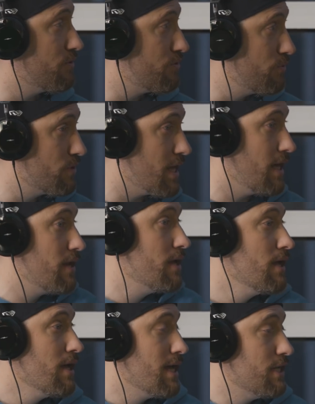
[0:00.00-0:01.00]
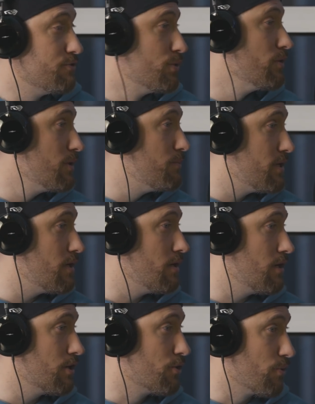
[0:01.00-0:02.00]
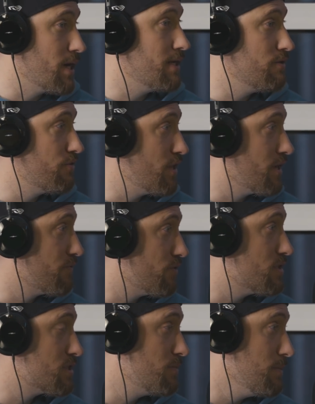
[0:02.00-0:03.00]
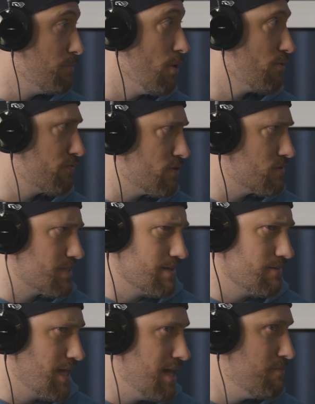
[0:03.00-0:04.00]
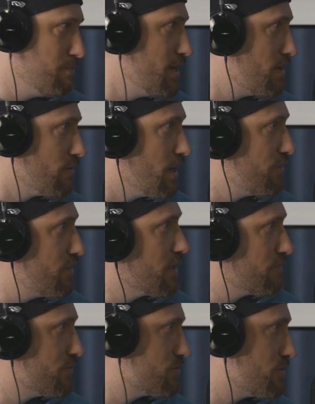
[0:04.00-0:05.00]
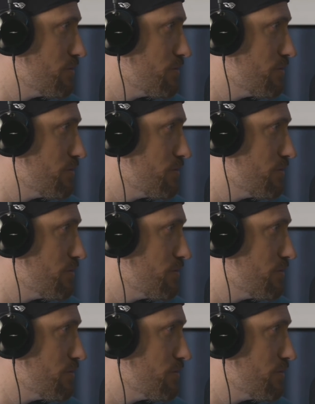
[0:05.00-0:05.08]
there and do that has really been a great thing for us to be both first and better, I think, for